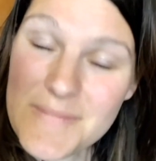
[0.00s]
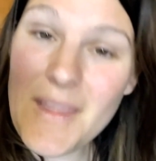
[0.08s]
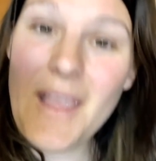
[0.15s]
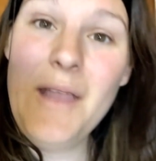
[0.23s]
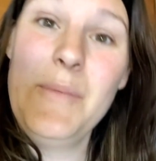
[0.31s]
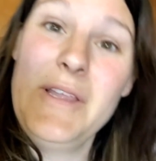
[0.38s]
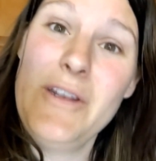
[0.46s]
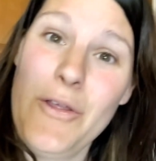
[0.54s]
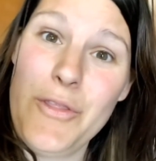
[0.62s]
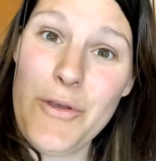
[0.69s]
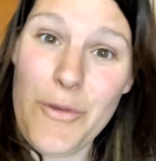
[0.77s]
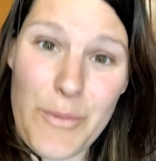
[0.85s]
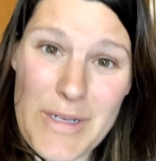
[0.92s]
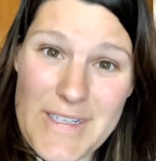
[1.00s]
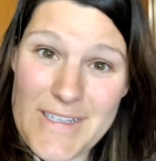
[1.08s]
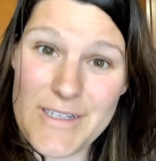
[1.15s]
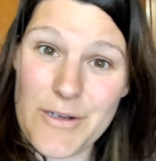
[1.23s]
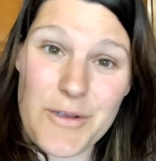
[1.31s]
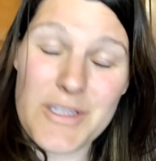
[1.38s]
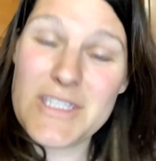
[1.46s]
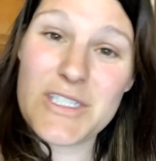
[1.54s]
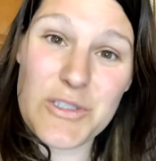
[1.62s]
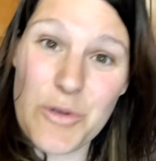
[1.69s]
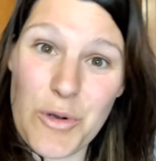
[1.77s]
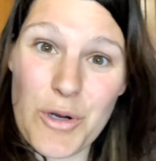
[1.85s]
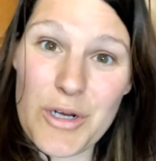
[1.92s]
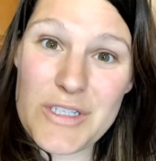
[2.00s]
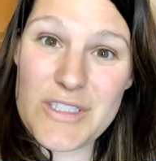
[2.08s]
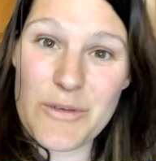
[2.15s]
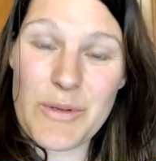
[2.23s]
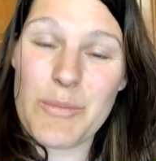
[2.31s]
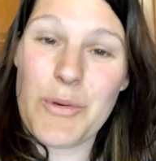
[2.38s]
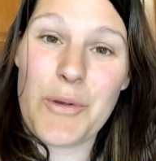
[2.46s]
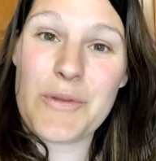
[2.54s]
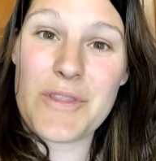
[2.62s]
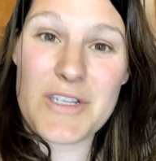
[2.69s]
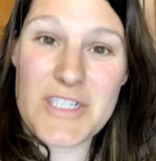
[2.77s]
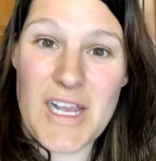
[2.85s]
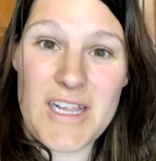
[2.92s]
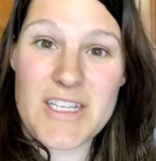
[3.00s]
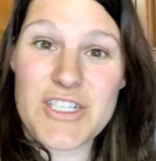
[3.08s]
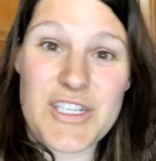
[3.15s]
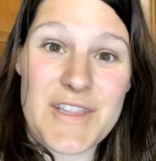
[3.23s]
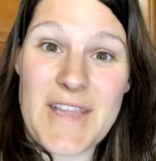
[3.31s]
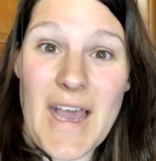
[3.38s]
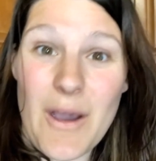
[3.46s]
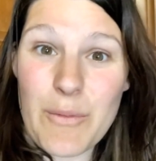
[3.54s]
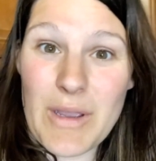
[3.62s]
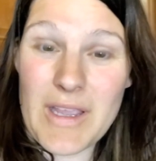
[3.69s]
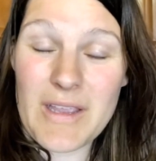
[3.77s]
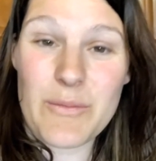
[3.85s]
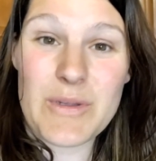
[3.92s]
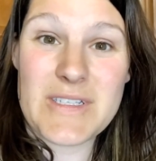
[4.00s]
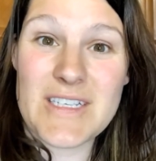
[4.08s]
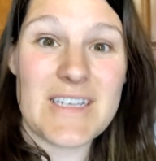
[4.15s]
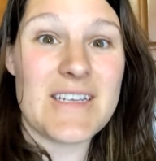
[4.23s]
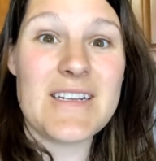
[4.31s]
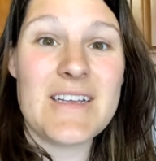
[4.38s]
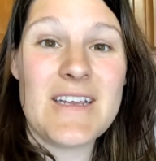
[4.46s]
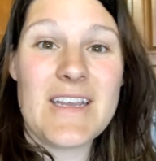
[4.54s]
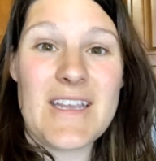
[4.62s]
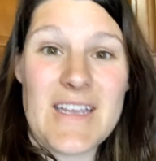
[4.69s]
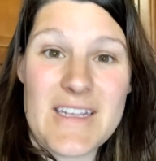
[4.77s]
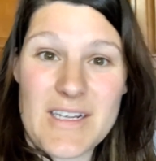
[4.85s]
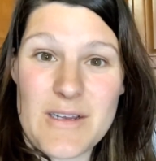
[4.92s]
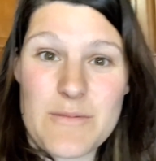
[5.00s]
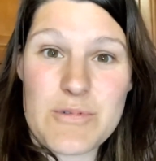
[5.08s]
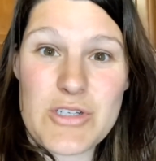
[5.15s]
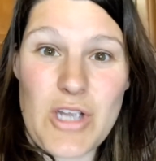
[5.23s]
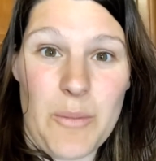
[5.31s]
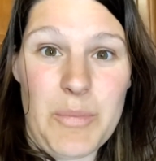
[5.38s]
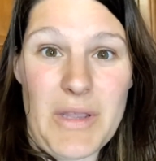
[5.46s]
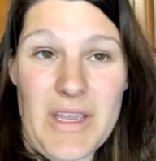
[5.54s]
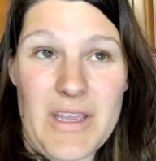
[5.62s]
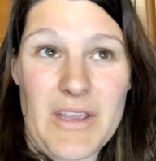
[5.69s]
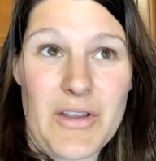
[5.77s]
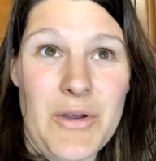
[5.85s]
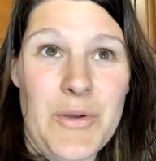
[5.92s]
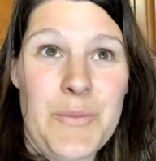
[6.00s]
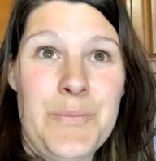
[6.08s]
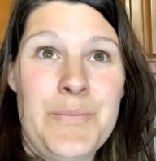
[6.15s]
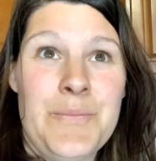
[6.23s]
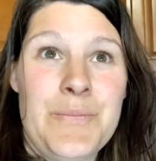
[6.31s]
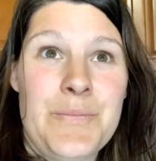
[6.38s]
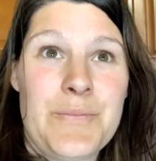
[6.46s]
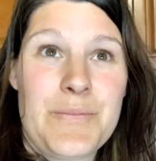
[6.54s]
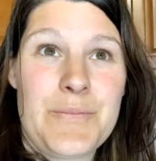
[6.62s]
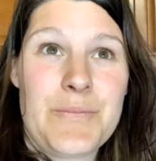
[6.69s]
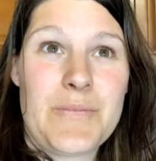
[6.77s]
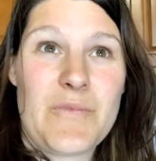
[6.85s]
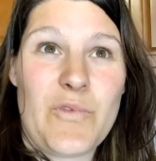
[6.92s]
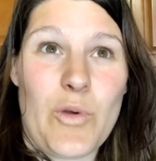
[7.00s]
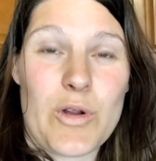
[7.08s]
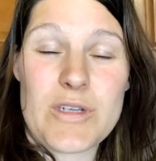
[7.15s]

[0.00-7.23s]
I mean, although we did go to the store, so we broke the challenge in that way, we did end up shopping for